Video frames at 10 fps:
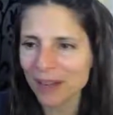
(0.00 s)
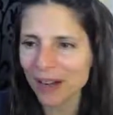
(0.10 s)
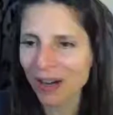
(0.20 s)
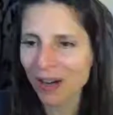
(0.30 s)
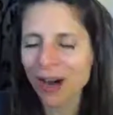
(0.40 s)

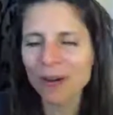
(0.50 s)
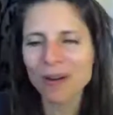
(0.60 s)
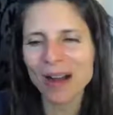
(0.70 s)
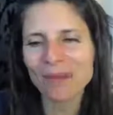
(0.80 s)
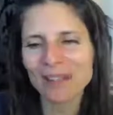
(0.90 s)

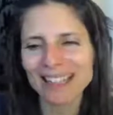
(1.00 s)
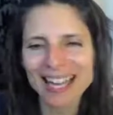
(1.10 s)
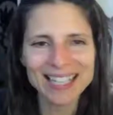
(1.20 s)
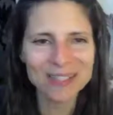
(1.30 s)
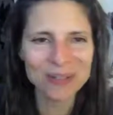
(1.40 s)
oh, I'm
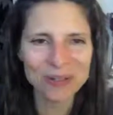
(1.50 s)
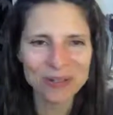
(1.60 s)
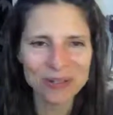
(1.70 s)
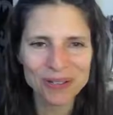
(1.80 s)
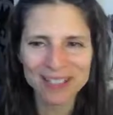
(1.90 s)
glad,
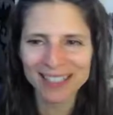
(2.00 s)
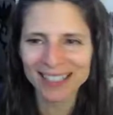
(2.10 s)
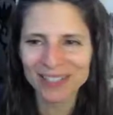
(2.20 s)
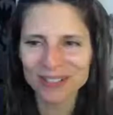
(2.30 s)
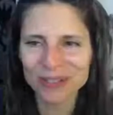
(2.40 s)
Dawn, I'm
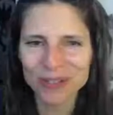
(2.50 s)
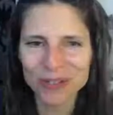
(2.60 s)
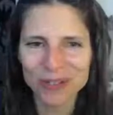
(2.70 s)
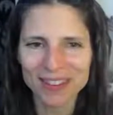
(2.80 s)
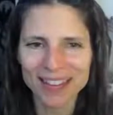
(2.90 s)
glad you
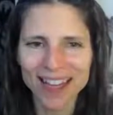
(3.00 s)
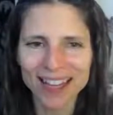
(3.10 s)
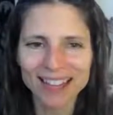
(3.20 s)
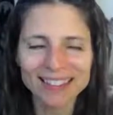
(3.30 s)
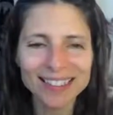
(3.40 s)
enjoyed
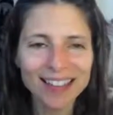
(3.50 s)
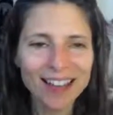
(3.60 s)
that.